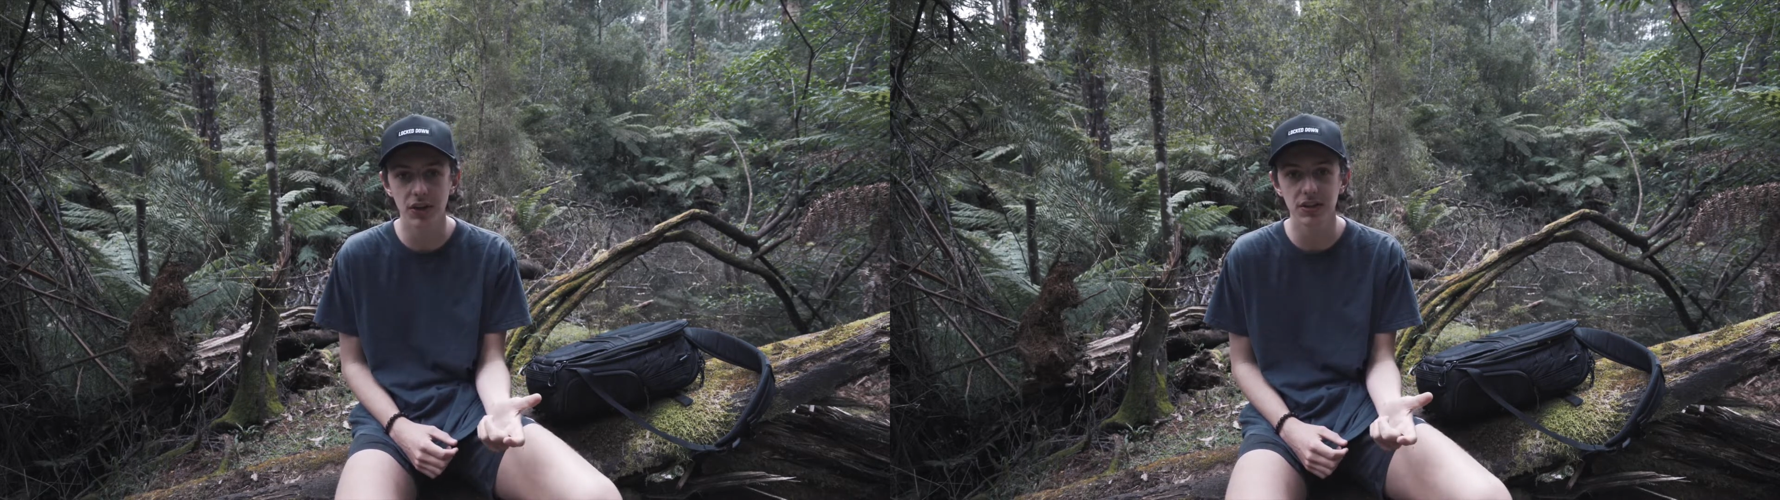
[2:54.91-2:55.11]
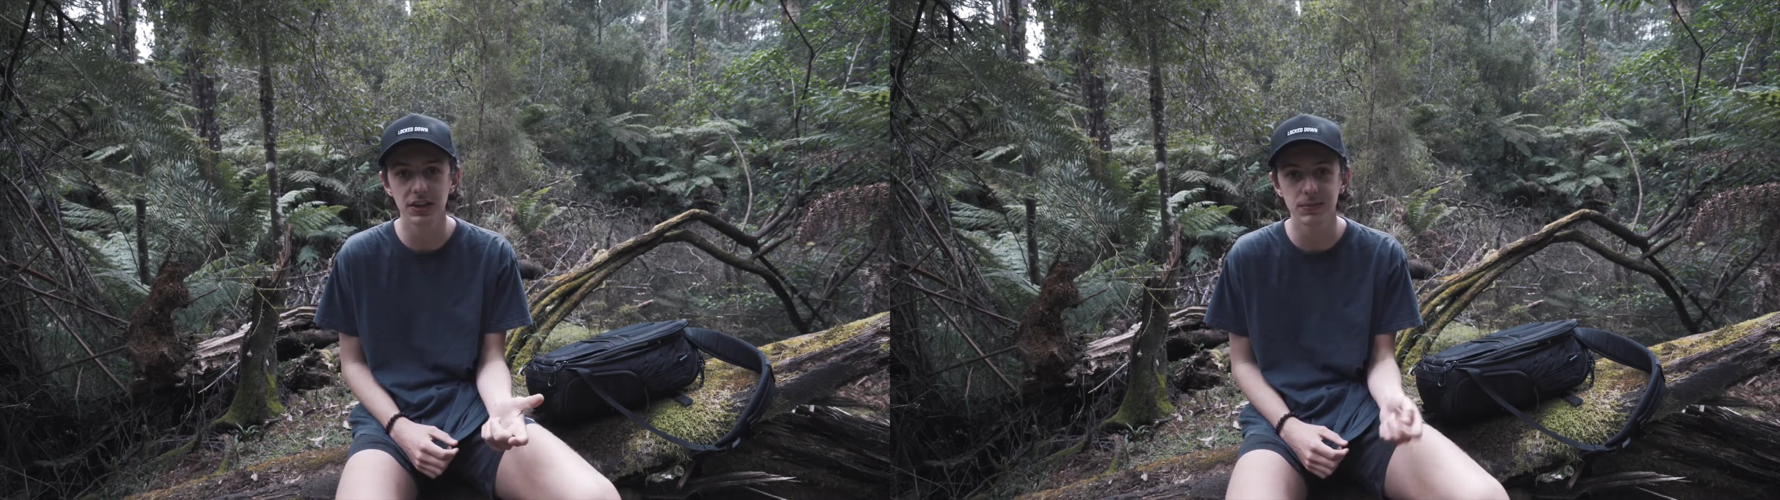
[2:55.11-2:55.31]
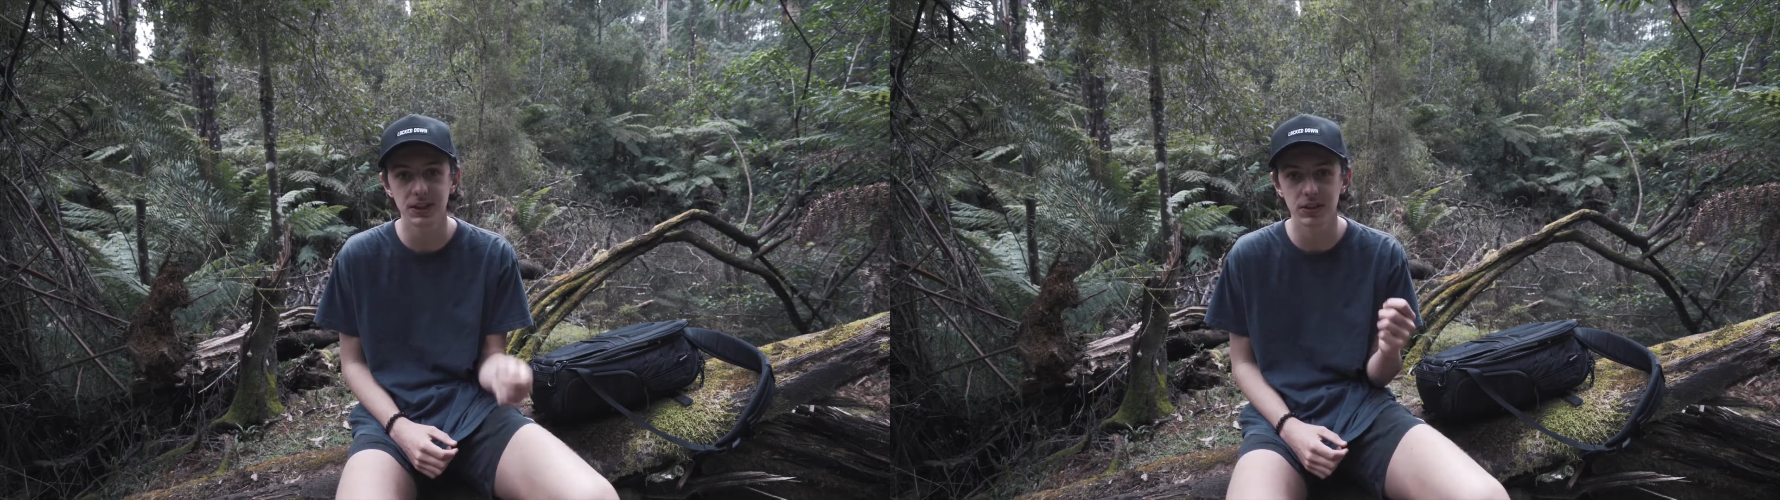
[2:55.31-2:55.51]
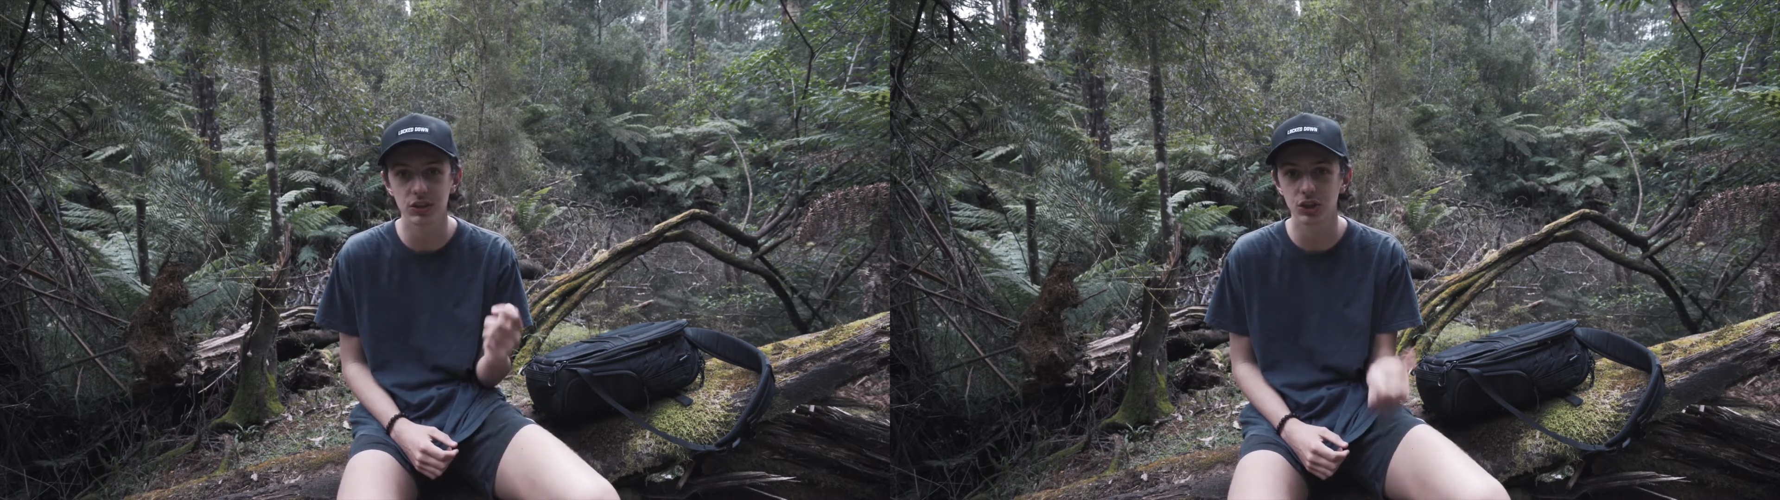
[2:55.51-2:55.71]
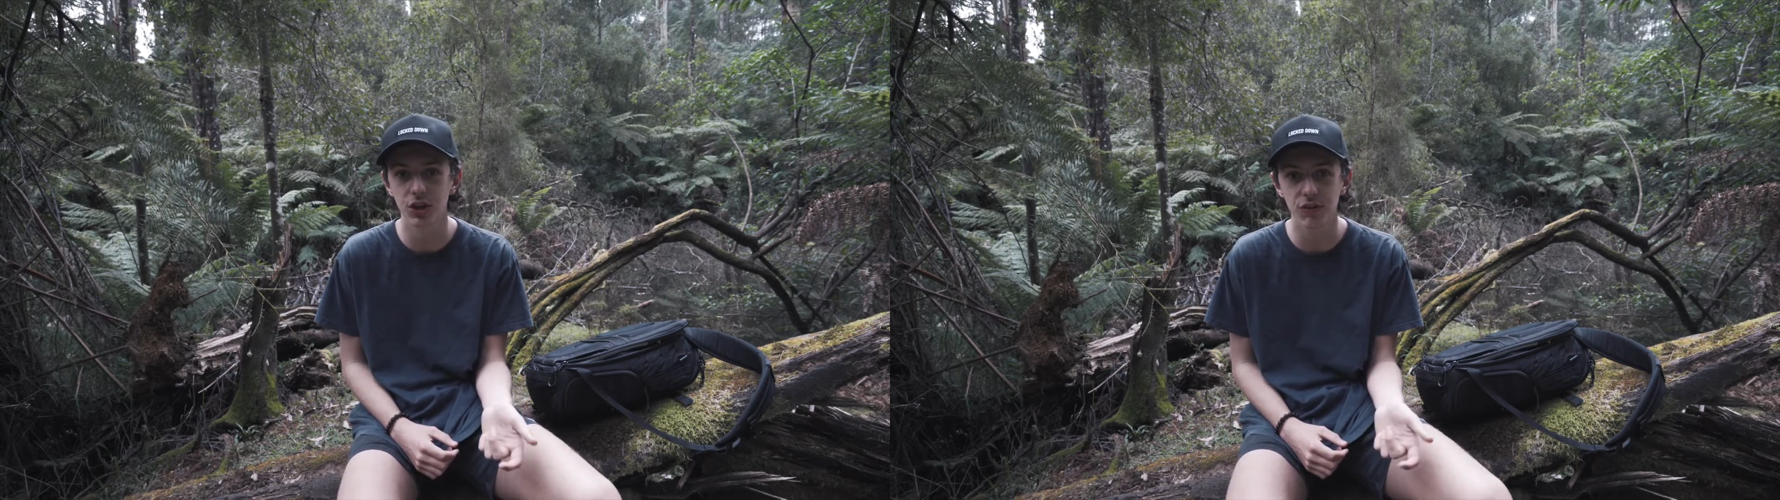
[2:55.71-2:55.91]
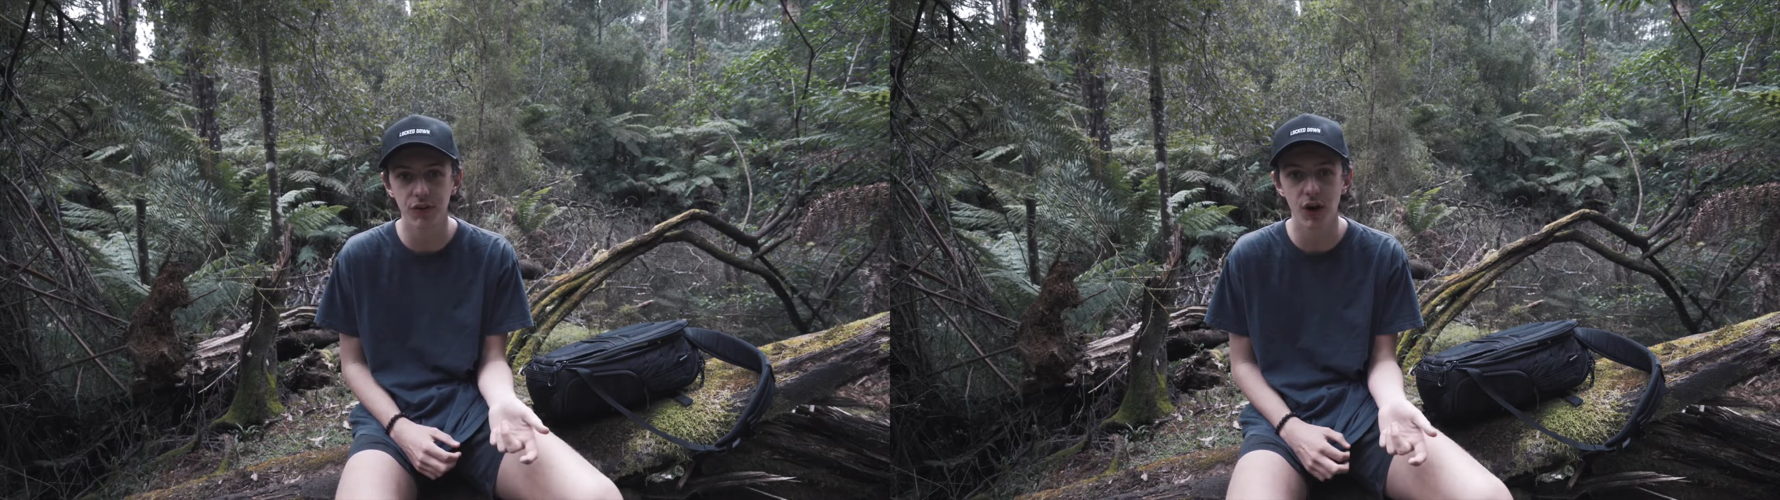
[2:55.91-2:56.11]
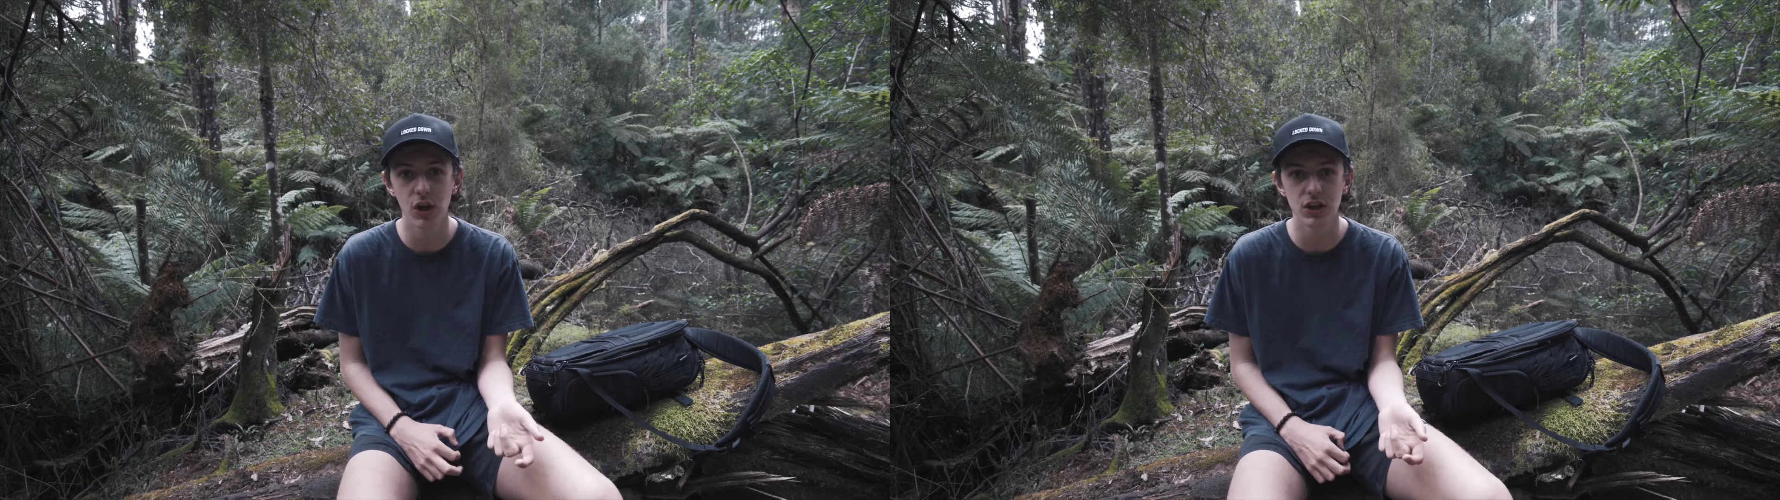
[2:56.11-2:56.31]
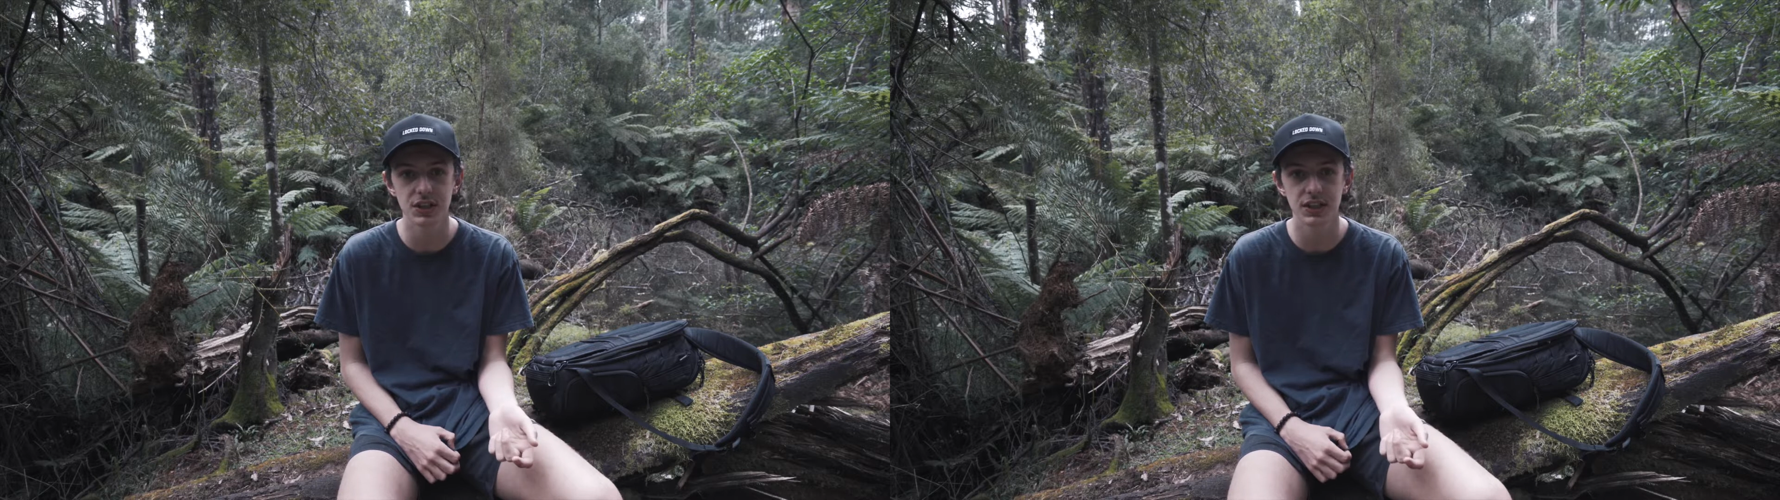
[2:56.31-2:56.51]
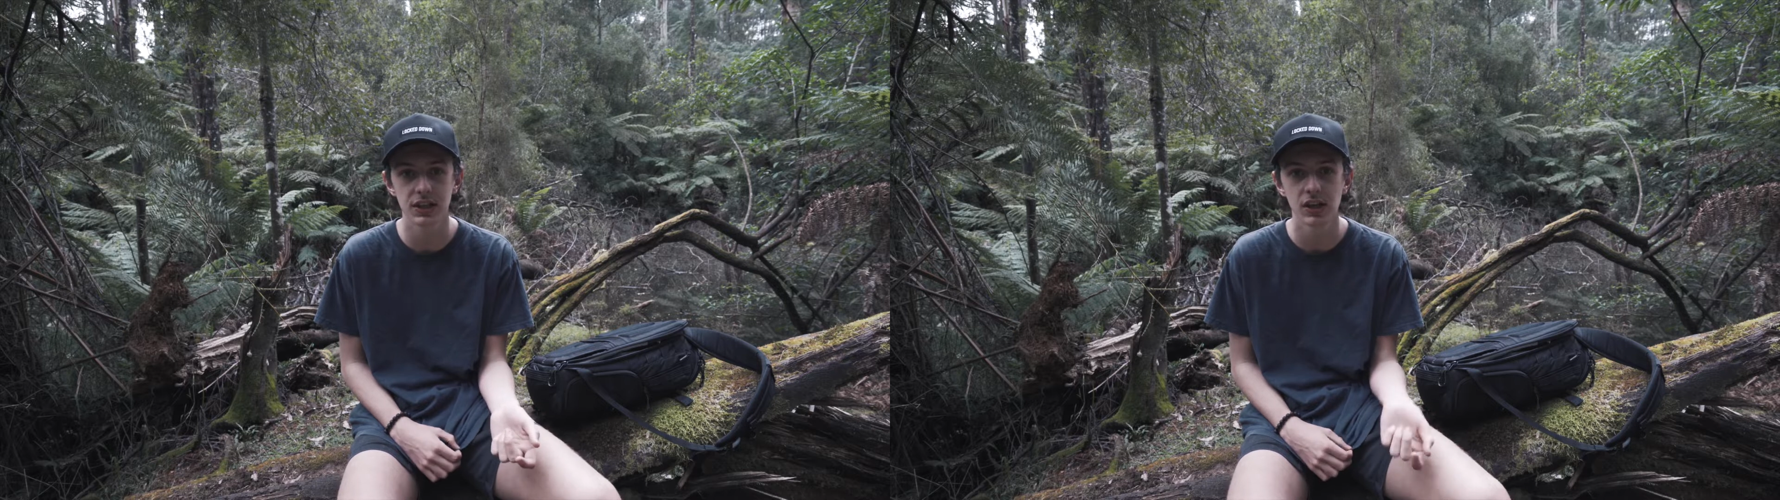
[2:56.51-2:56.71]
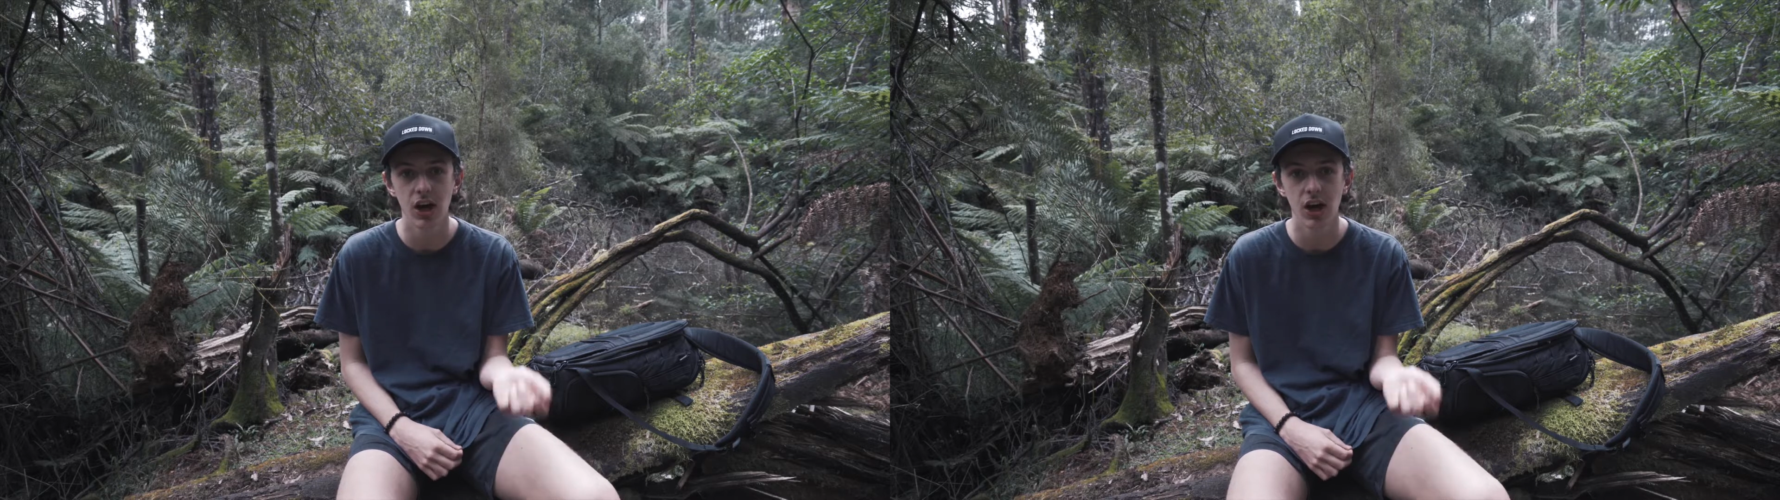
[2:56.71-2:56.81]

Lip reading: clips and drone photos,